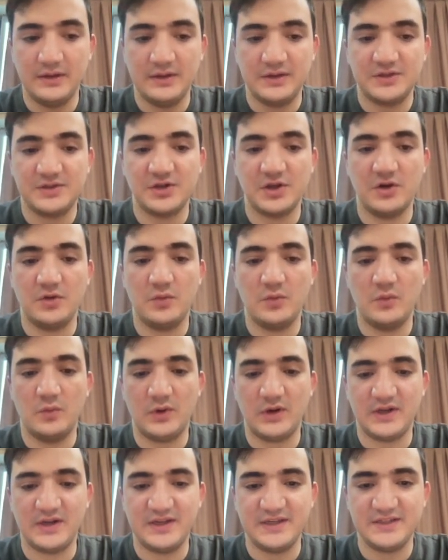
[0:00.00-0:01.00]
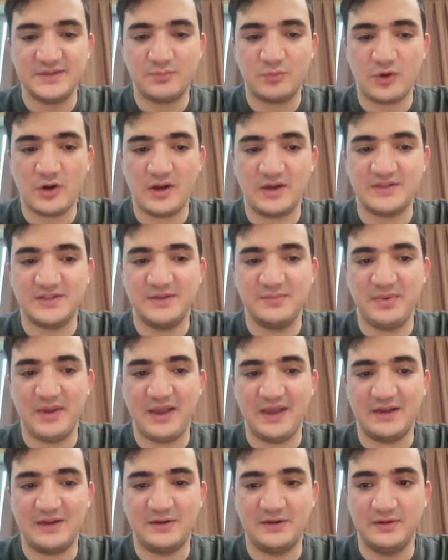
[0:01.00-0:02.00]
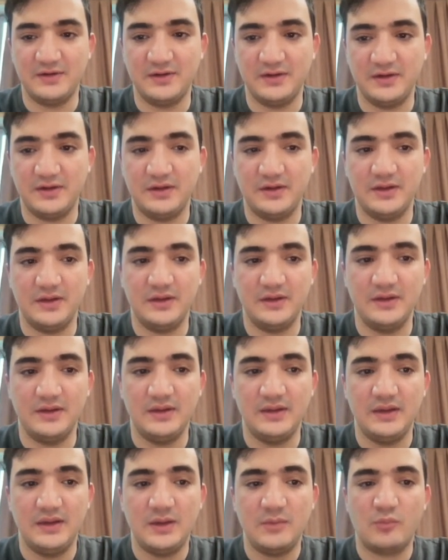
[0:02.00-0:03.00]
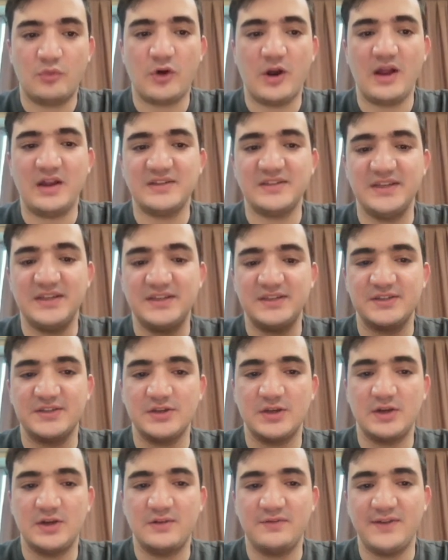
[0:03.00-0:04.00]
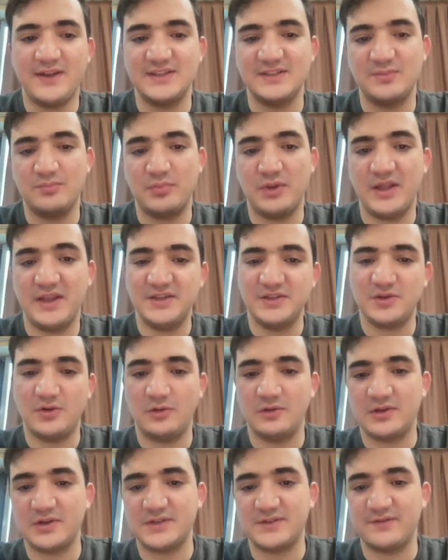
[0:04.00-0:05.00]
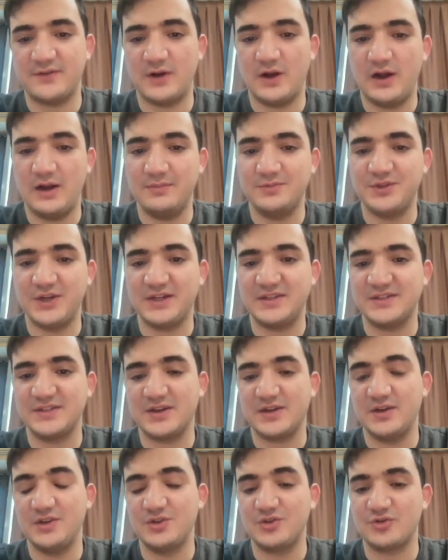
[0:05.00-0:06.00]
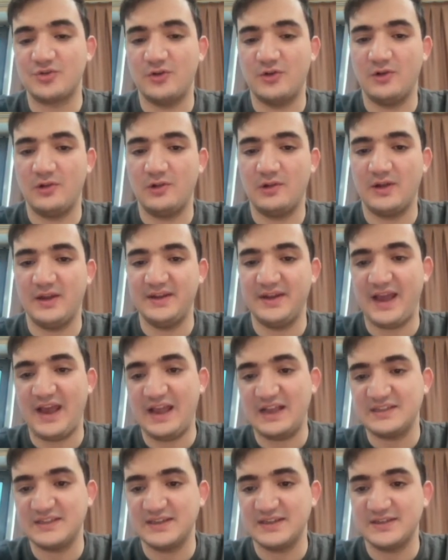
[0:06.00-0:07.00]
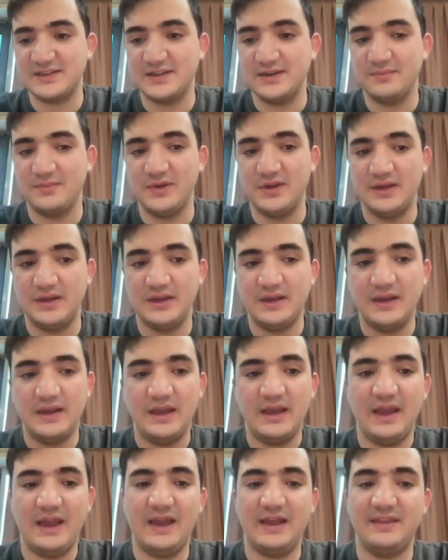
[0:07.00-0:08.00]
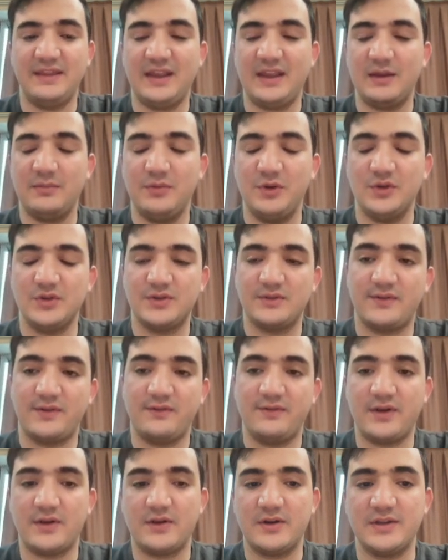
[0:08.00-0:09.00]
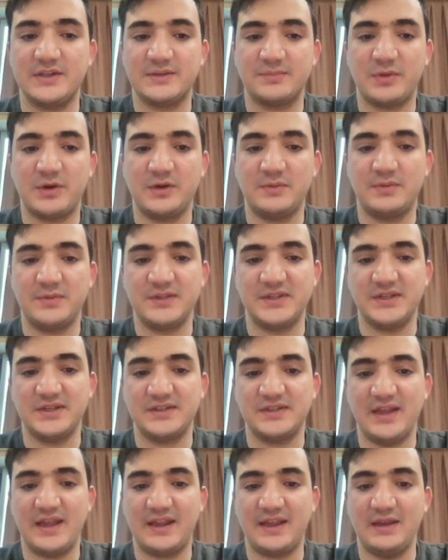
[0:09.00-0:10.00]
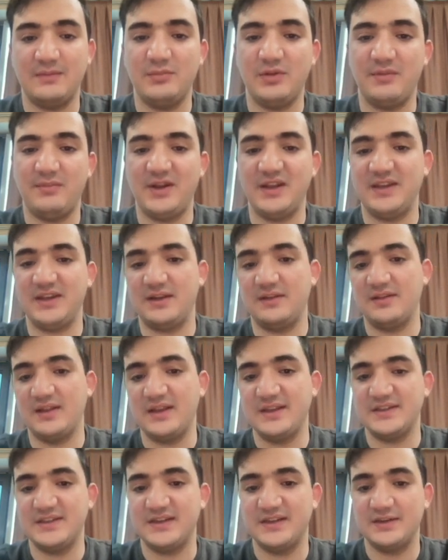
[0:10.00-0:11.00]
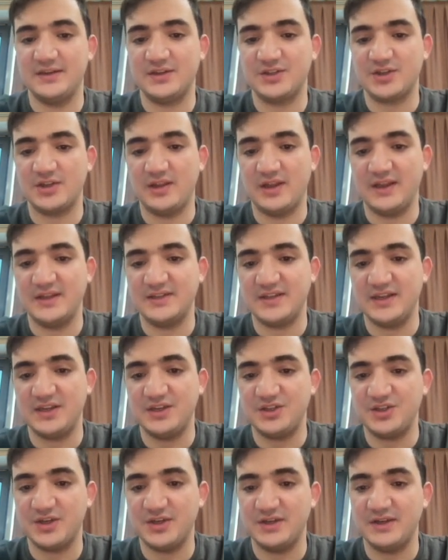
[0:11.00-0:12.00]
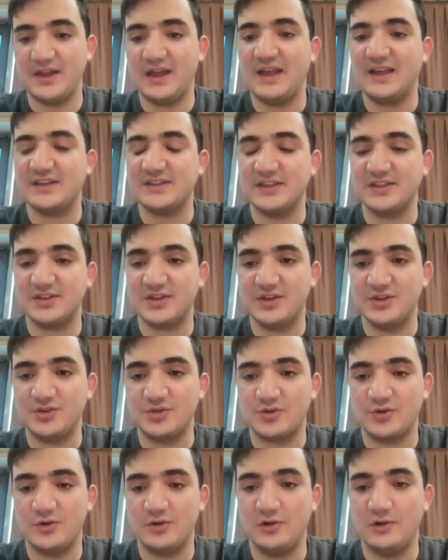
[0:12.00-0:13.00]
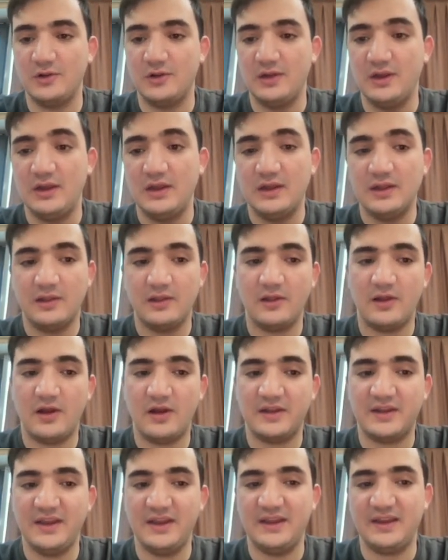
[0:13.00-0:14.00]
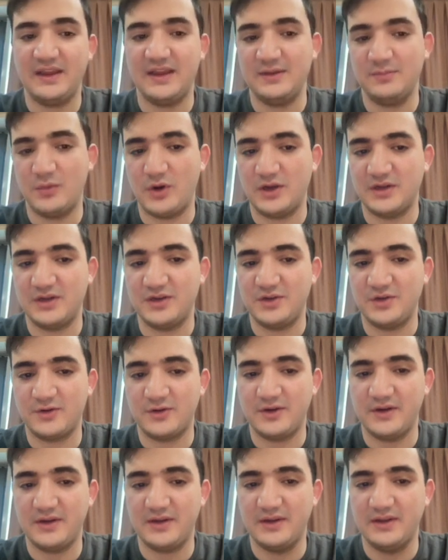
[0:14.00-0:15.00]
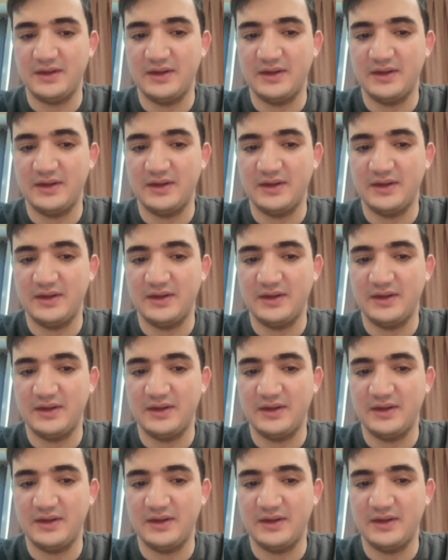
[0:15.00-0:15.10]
So what is proxy pattern? Proxies serve as placeholders for objects to control and access them, and they can be used for various purposes like implementing lazy initialization, access control, logging, and monitoring.